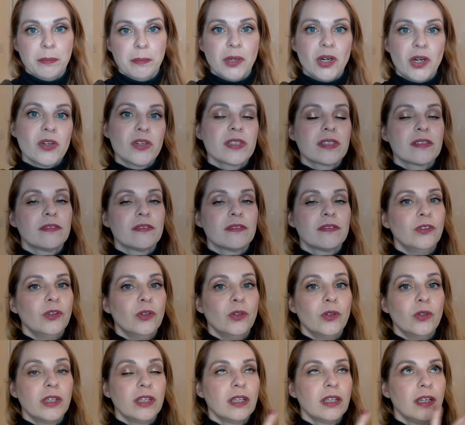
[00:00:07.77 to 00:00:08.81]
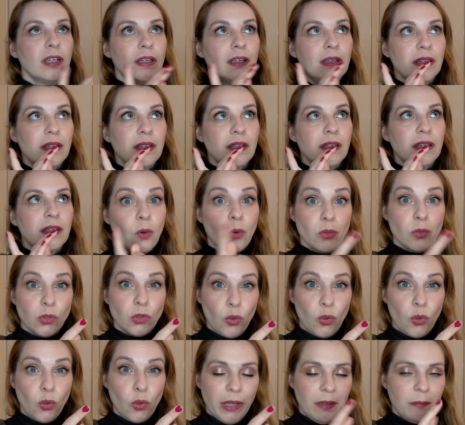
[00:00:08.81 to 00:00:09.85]
box for
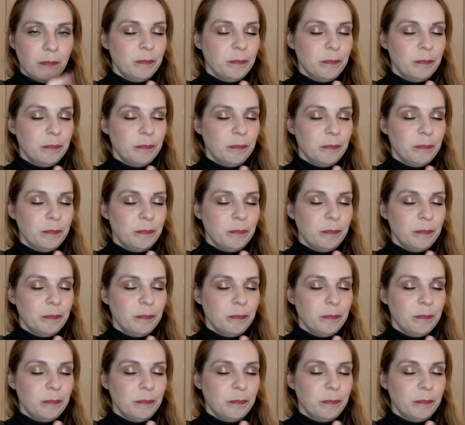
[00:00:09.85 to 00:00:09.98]
October.